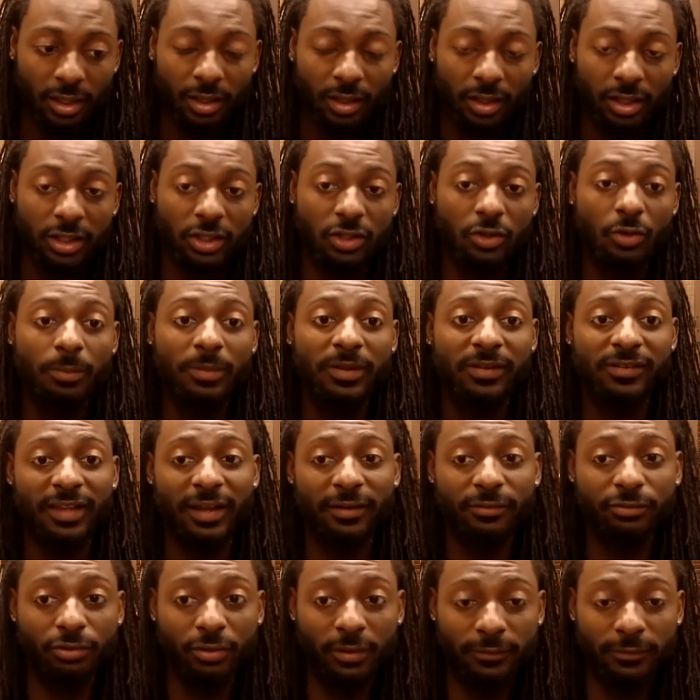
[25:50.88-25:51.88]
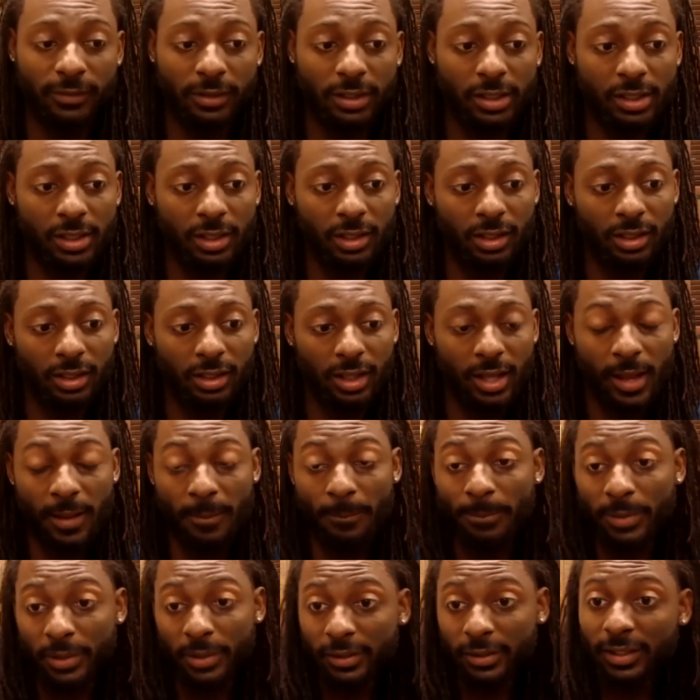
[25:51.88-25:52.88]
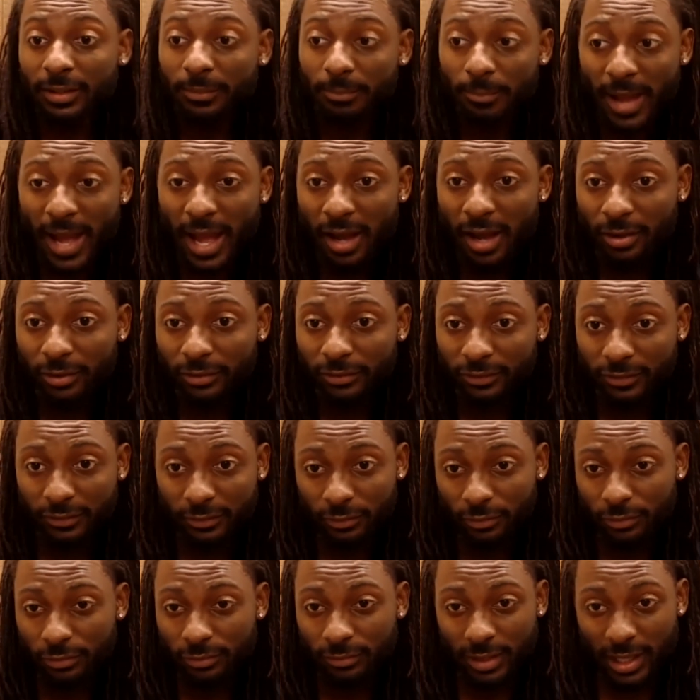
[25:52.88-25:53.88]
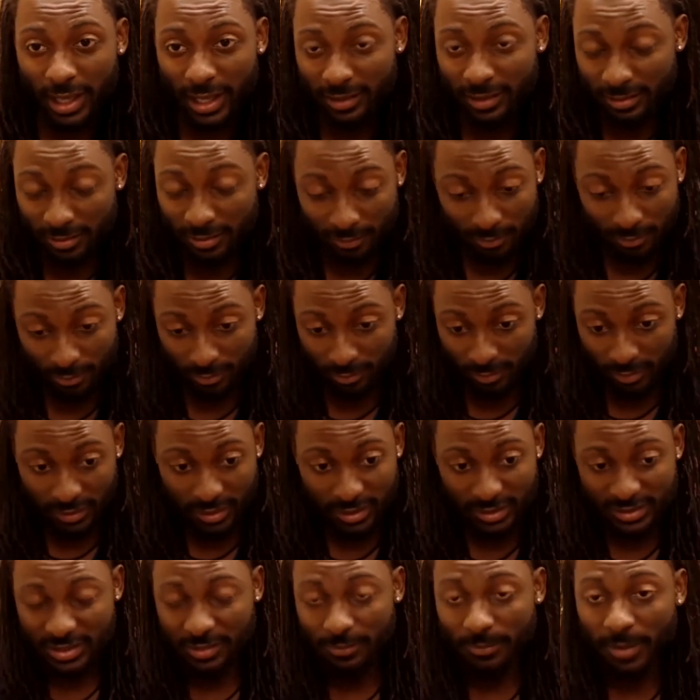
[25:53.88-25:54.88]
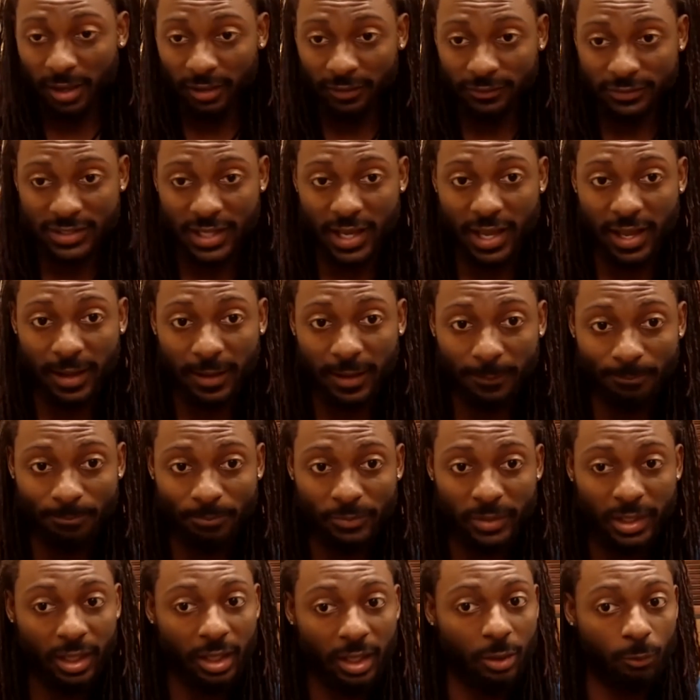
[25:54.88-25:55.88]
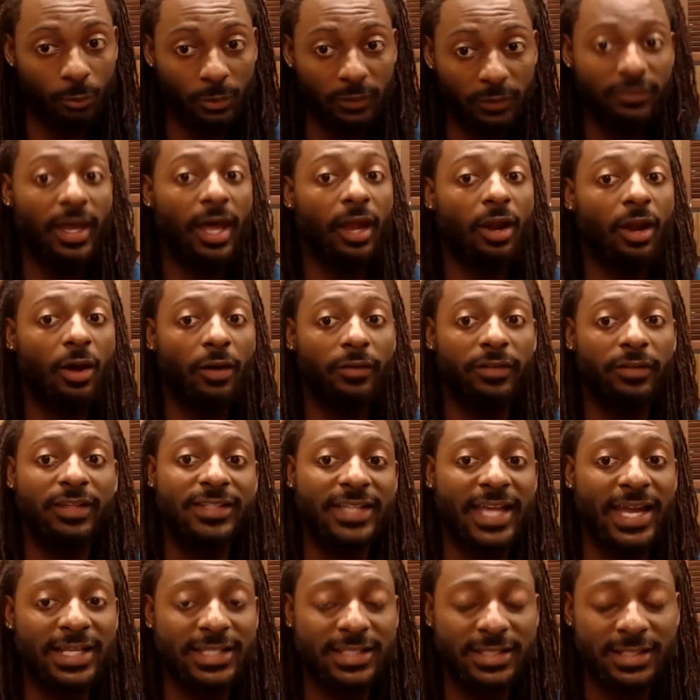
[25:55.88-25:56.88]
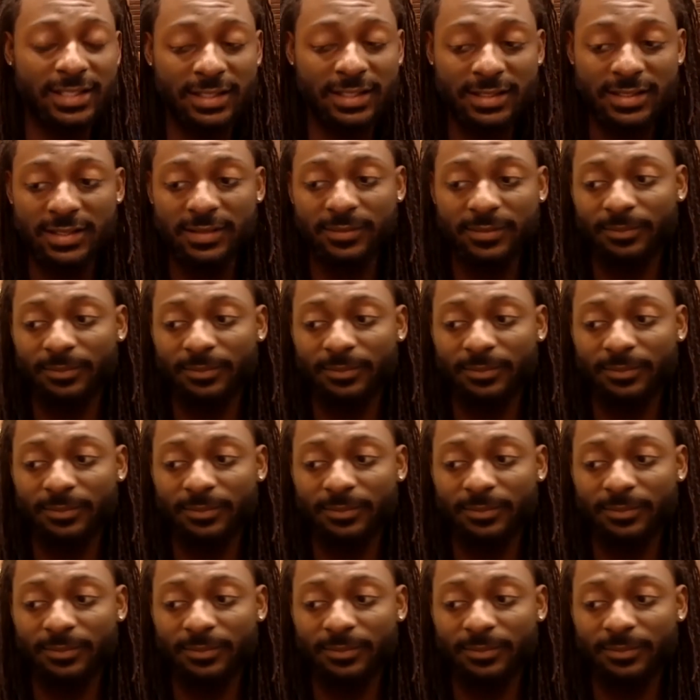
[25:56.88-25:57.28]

Humans have driven 1 billion miles in this amount of time, and we've got all these accidents.